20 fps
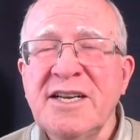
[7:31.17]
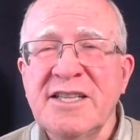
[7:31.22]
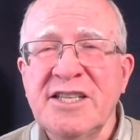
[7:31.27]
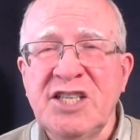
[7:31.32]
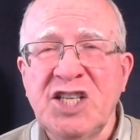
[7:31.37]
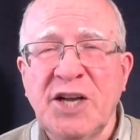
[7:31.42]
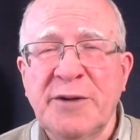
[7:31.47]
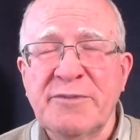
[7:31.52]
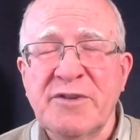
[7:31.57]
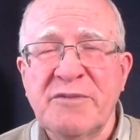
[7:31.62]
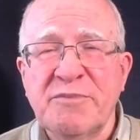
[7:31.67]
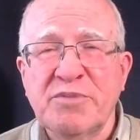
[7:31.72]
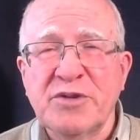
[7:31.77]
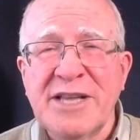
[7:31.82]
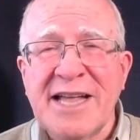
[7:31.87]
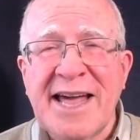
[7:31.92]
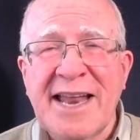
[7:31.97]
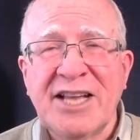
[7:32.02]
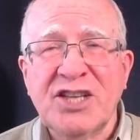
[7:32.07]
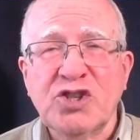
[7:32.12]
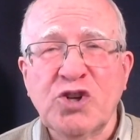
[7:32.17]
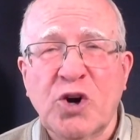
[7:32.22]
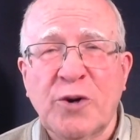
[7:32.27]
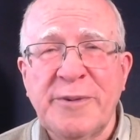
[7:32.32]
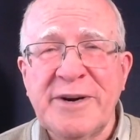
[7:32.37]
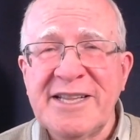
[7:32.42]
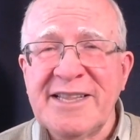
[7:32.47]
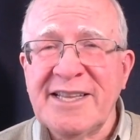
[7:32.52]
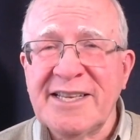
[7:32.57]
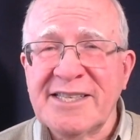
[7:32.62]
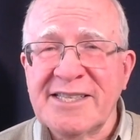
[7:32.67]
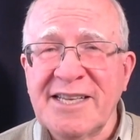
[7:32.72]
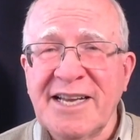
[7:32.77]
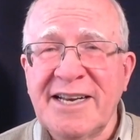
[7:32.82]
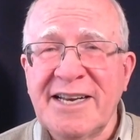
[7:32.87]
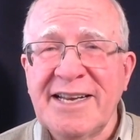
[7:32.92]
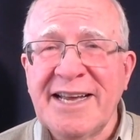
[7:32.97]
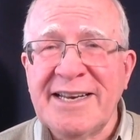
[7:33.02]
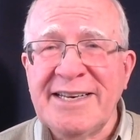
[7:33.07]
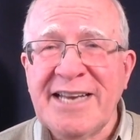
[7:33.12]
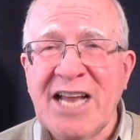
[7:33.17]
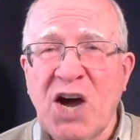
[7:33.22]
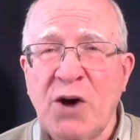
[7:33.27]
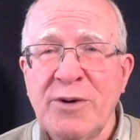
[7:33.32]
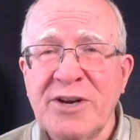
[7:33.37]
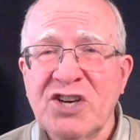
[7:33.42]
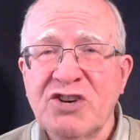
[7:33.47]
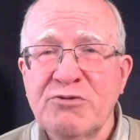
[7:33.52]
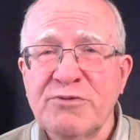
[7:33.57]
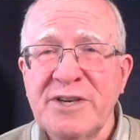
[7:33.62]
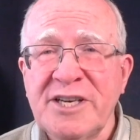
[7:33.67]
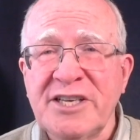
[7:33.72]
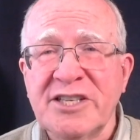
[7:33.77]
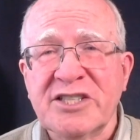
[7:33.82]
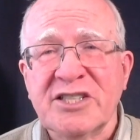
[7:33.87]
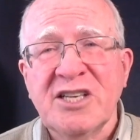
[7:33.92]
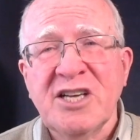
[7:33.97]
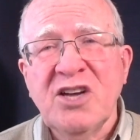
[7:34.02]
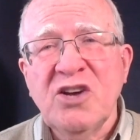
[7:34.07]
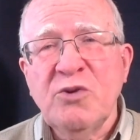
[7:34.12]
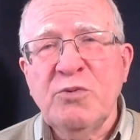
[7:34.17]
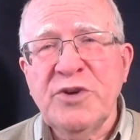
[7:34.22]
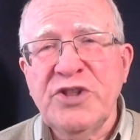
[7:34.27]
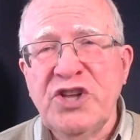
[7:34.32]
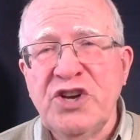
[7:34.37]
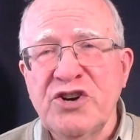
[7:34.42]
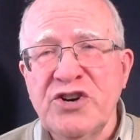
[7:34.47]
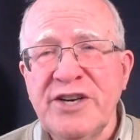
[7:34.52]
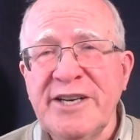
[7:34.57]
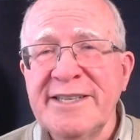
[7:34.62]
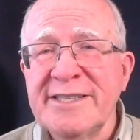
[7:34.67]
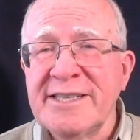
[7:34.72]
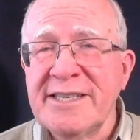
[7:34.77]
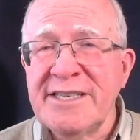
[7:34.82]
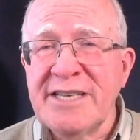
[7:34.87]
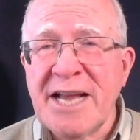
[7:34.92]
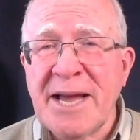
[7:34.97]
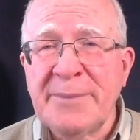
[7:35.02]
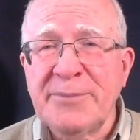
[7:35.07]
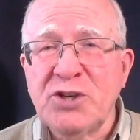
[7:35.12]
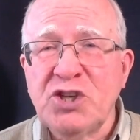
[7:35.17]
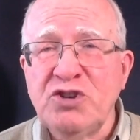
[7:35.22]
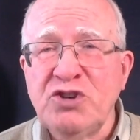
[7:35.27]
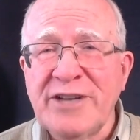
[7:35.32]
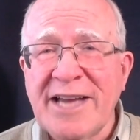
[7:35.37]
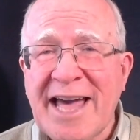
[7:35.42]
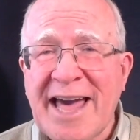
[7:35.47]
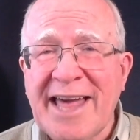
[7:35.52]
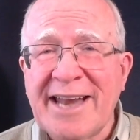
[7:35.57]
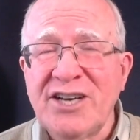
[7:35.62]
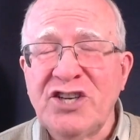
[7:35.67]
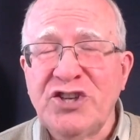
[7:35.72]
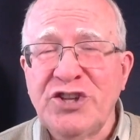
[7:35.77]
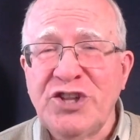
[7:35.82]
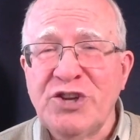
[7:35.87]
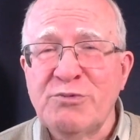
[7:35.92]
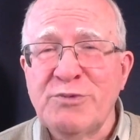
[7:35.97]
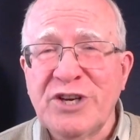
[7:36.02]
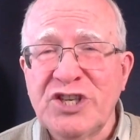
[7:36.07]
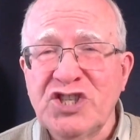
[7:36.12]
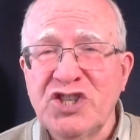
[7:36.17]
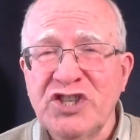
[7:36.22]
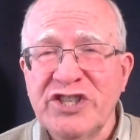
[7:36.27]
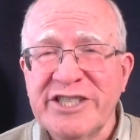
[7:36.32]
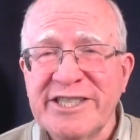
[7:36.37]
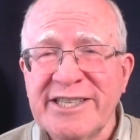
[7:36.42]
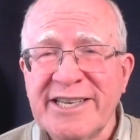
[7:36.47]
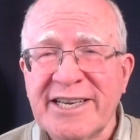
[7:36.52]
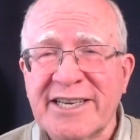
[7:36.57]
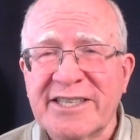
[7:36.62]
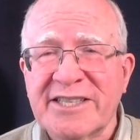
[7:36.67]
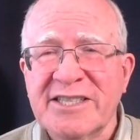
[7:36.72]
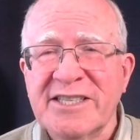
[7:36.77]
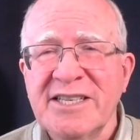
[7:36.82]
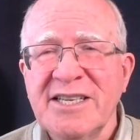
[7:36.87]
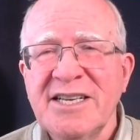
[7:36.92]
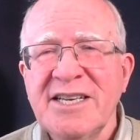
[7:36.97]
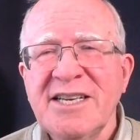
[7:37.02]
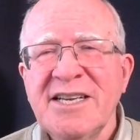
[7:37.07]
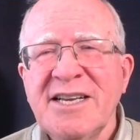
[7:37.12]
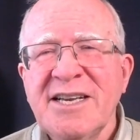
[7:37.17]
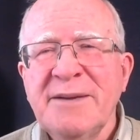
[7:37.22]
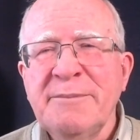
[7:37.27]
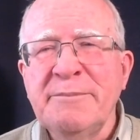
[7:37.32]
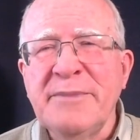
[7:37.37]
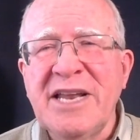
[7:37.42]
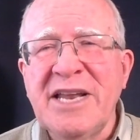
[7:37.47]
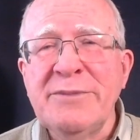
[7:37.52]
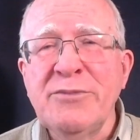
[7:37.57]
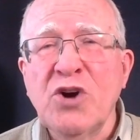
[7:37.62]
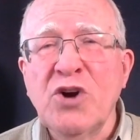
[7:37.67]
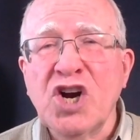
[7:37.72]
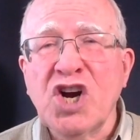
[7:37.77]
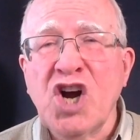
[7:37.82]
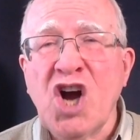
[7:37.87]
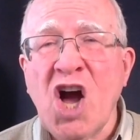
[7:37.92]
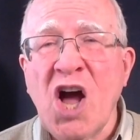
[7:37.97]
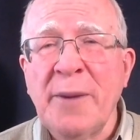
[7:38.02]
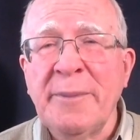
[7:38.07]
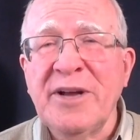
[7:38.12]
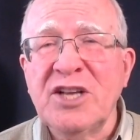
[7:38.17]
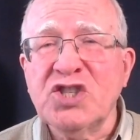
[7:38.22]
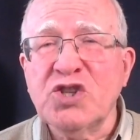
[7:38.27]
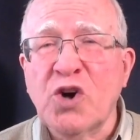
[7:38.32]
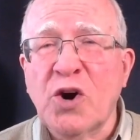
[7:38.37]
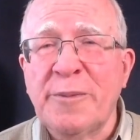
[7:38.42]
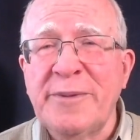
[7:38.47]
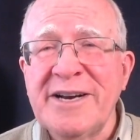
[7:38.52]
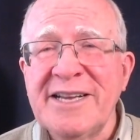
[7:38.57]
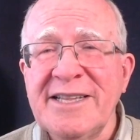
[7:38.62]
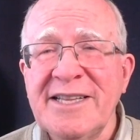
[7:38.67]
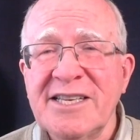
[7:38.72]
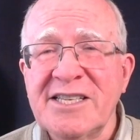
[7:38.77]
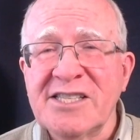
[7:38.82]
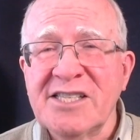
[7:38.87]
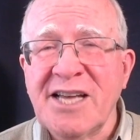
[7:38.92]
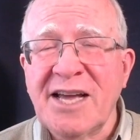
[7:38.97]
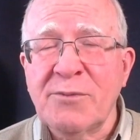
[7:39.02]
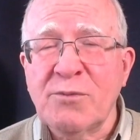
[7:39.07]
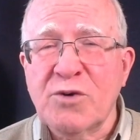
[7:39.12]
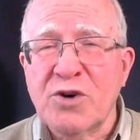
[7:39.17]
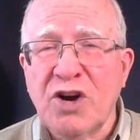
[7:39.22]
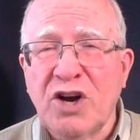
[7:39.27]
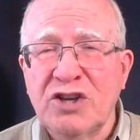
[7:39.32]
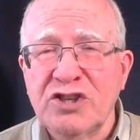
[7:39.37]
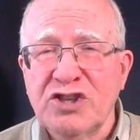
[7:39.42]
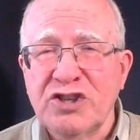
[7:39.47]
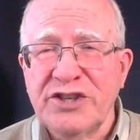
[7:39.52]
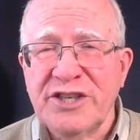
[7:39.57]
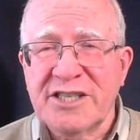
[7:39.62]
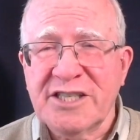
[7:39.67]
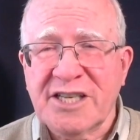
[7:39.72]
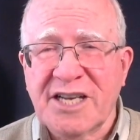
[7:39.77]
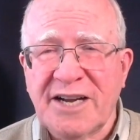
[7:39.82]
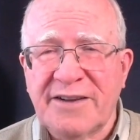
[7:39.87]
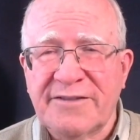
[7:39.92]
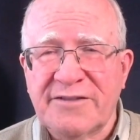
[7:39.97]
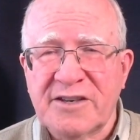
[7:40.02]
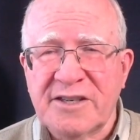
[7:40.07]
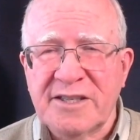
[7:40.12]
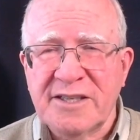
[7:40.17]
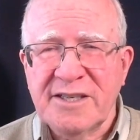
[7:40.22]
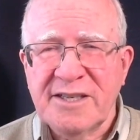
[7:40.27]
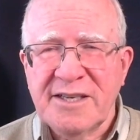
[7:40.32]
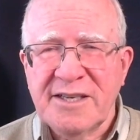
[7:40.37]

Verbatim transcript: The number of planets orbiting the Sun had now increased, with Uranus and Neptune added to the original six. Many more comets orbiting the Sun were also discovered.